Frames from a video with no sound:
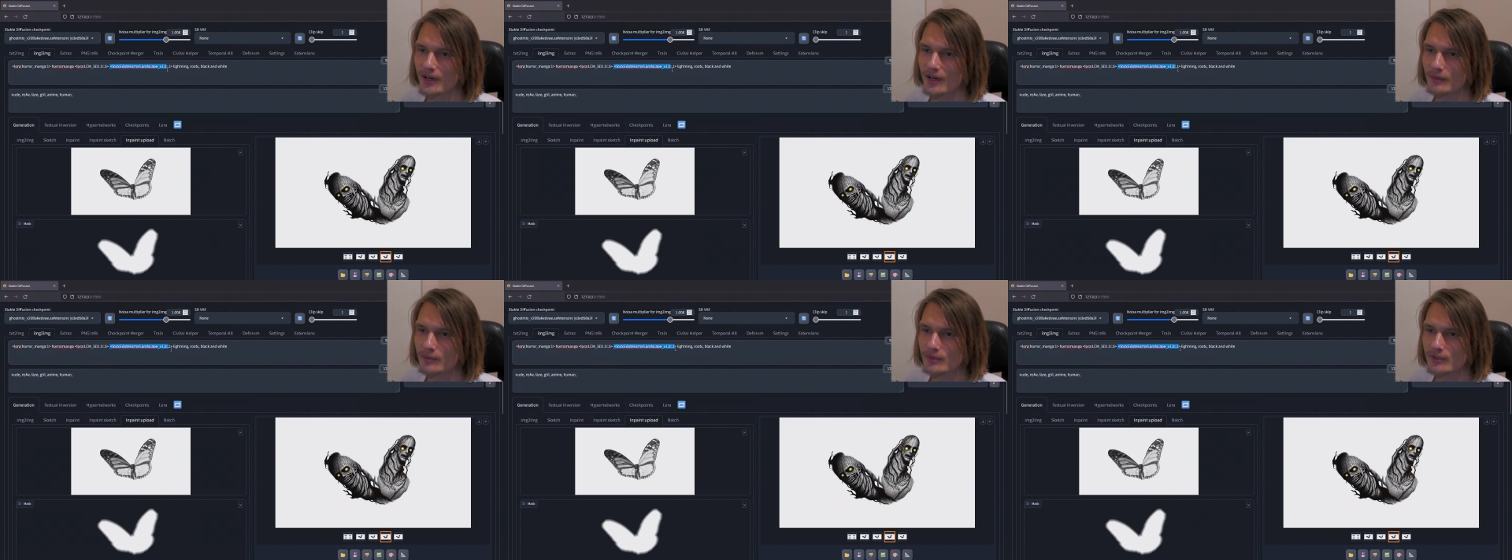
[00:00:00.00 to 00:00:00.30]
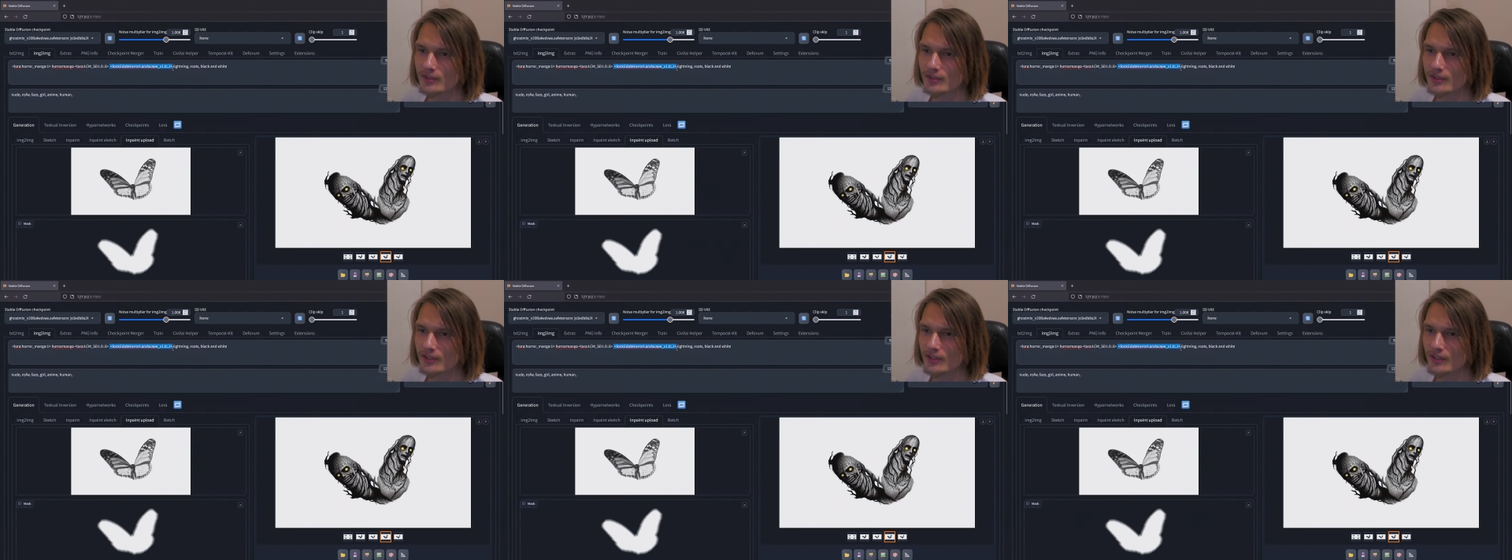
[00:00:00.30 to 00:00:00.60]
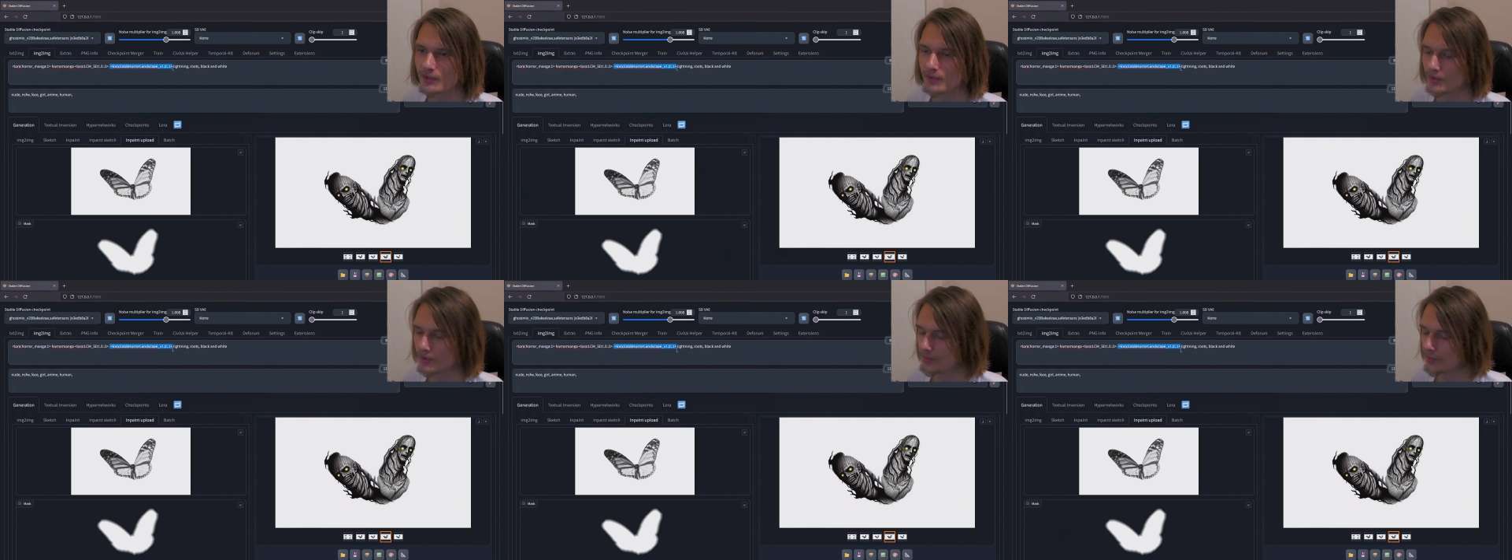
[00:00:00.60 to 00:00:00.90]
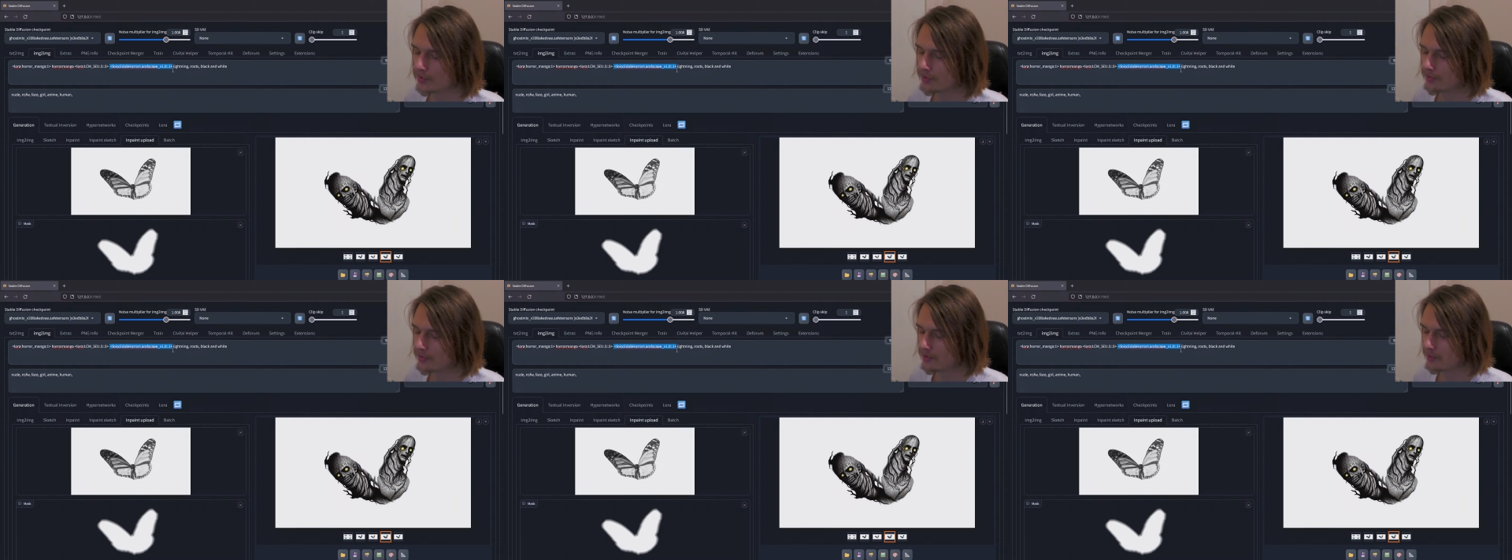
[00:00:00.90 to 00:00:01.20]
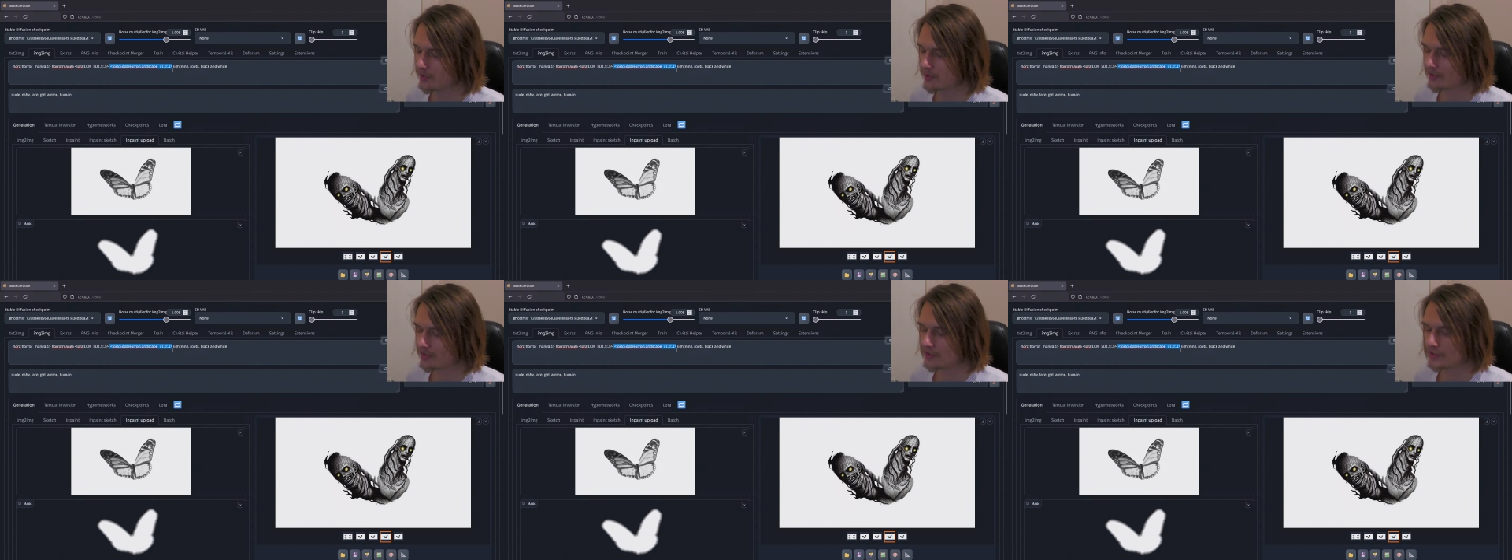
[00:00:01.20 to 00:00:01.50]
I'm just gonna remove it
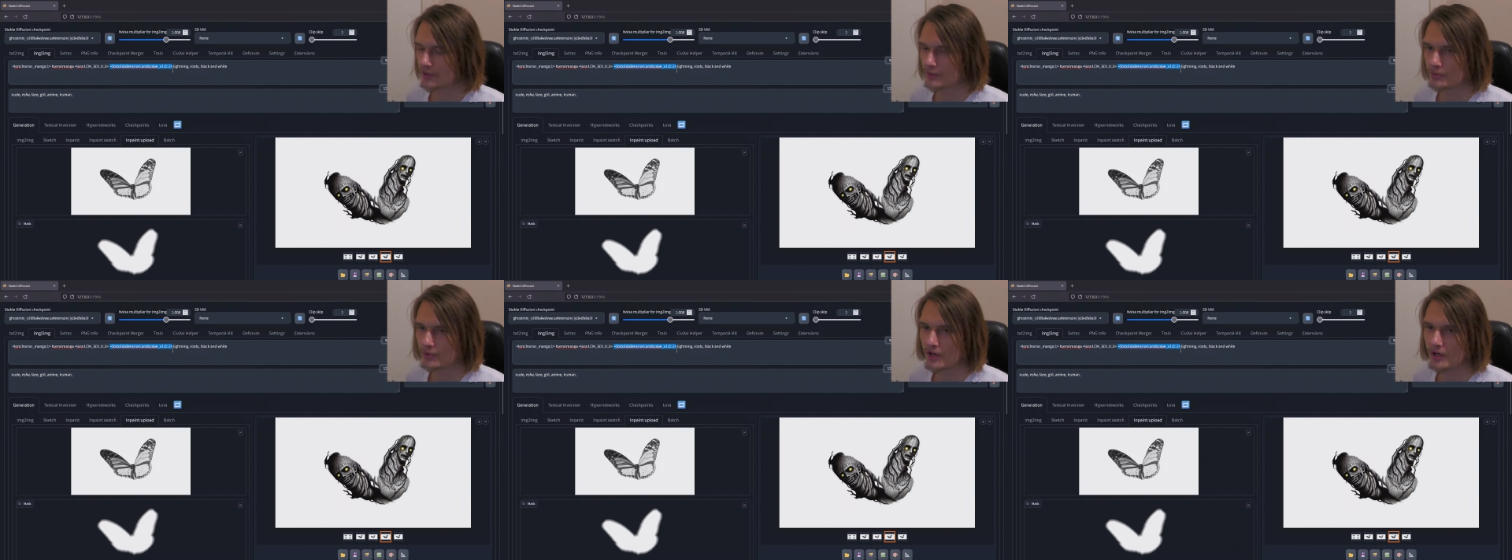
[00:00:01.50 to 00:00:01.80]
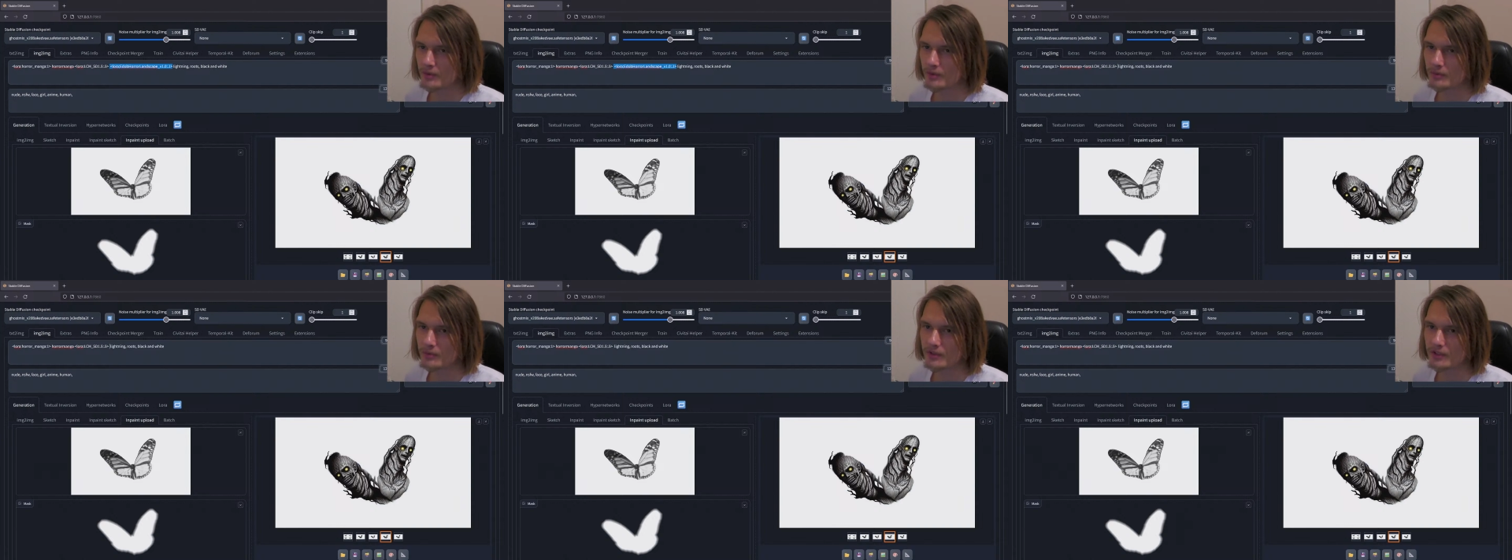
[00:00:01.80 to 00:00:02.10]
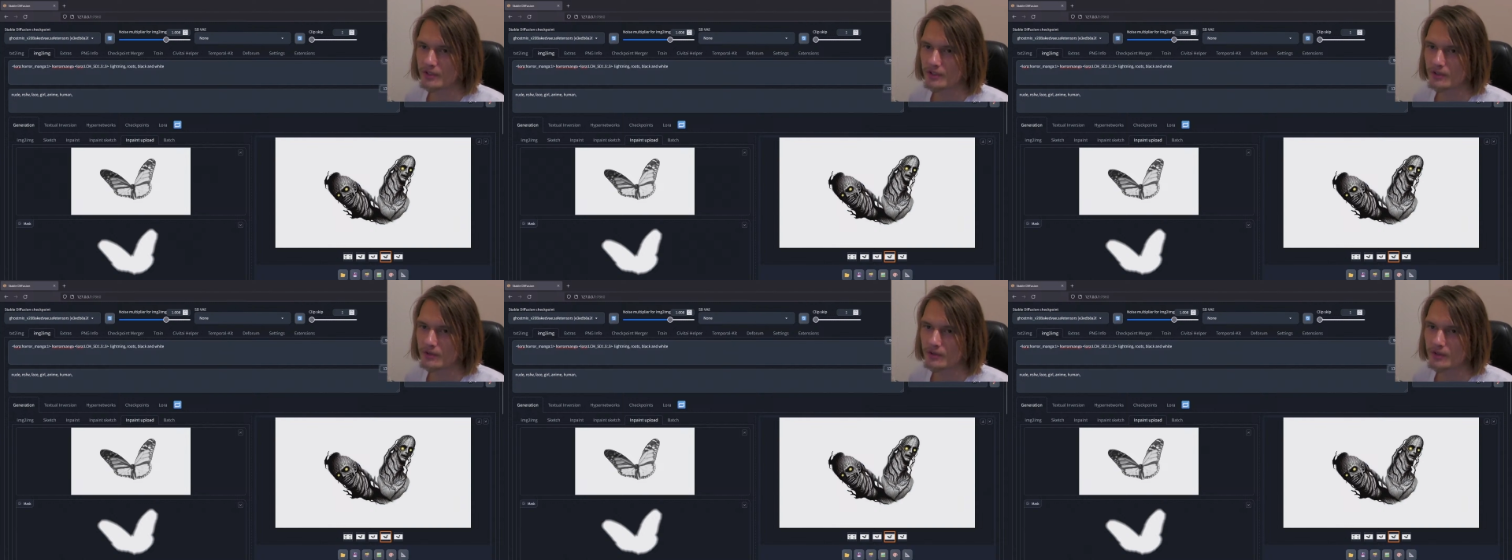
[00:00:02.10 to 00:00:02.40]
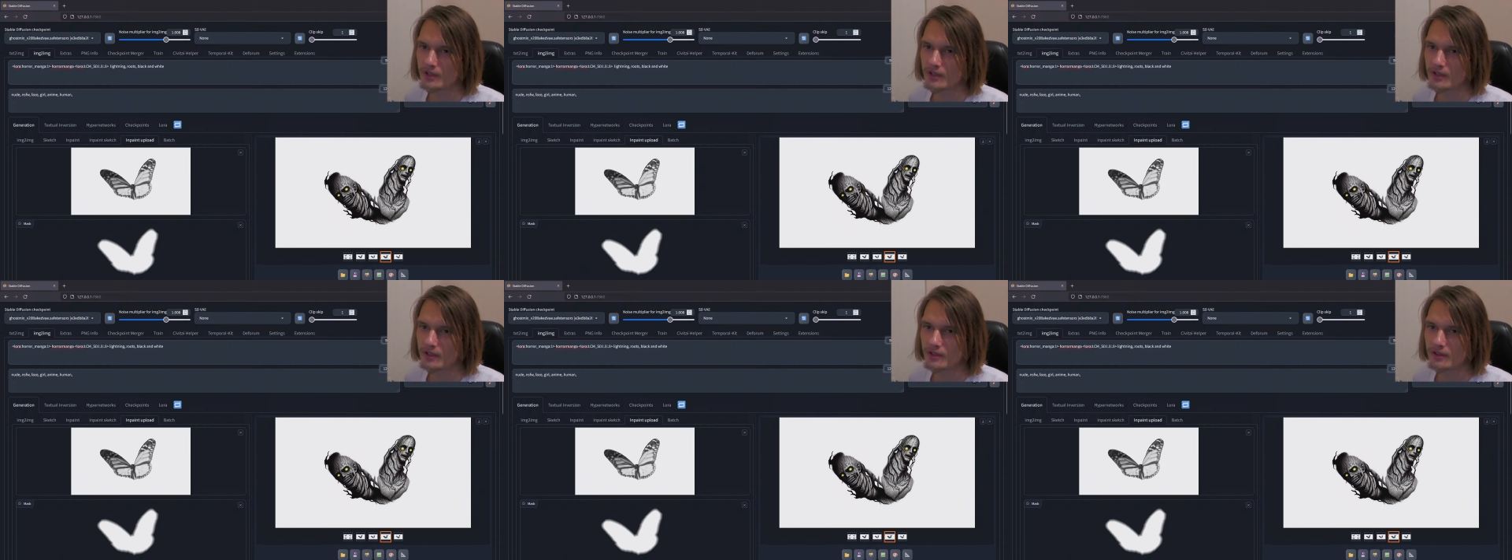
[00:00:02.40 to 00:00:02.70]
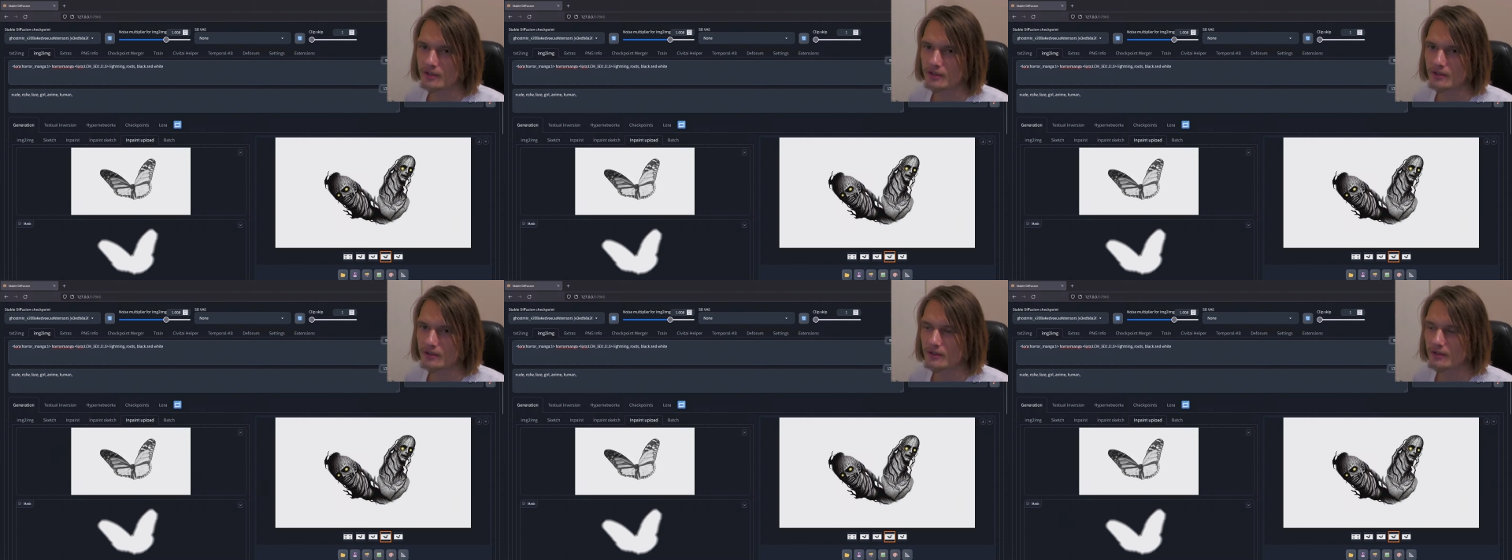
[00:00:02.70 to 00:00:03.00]
because I probably don't need it.